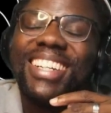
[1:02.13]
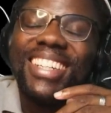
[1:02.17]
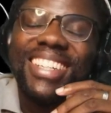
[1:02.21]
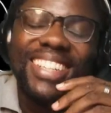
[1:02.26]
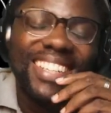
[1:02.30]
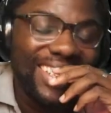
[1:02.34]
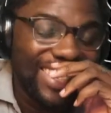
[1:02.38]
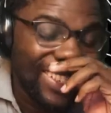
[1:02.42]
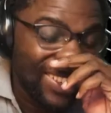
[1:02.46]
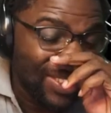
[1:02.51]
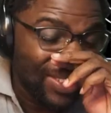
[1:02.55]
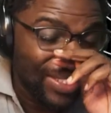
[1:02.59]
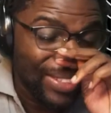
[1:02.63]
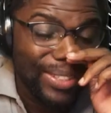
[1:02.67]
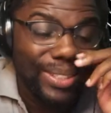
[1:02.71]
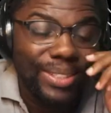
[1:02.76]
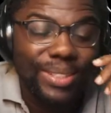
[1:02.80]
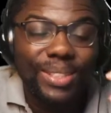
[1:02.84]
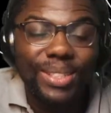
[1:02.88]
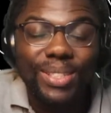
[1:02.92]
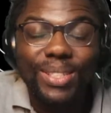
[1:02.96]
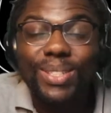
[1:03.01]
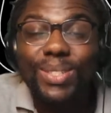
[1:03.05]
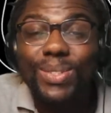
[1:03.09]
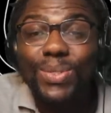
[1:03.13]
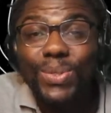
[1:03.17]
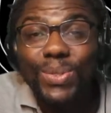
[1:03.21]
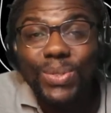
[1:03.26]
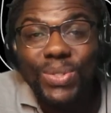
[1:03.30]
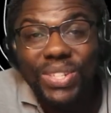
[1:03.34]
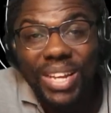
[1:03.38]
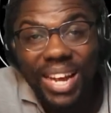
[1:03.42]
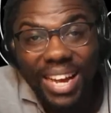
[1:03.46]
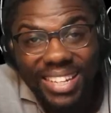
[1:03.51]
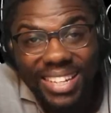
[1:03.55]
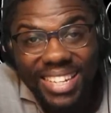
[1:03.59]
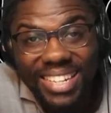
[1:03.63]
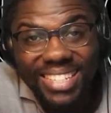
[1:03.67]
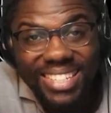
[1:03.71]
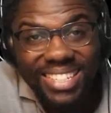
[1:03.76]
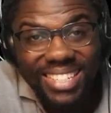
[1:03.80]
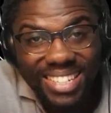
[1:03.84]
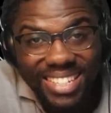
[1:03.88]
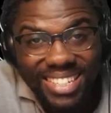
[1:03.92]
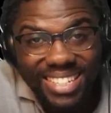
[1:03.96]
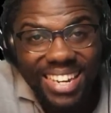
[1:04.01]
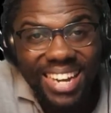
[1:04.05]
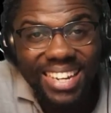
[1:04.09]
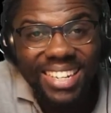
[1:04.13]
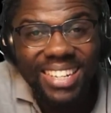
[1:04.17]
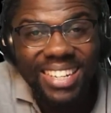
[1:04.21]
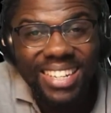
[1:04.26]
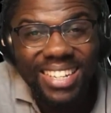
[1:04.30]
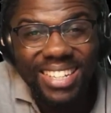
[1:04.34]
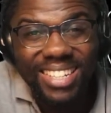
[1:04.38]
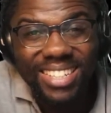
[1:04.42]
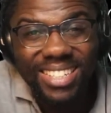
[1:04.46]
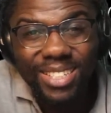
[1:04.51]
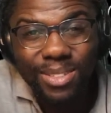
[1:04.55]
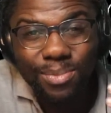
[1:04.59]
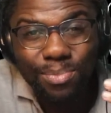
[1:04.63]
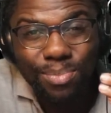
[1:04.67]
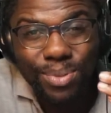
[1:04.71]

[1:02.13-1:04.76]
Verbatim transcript: Yo, this dude, I can see that he is